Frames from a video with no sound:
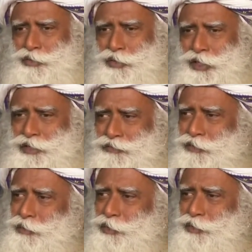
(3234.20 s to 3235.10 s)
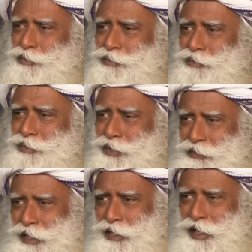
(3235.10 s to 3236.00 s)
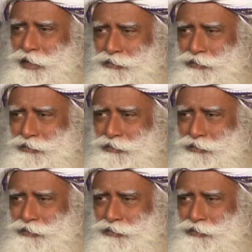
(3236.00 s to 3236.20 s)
today is a full moon, it's a very rare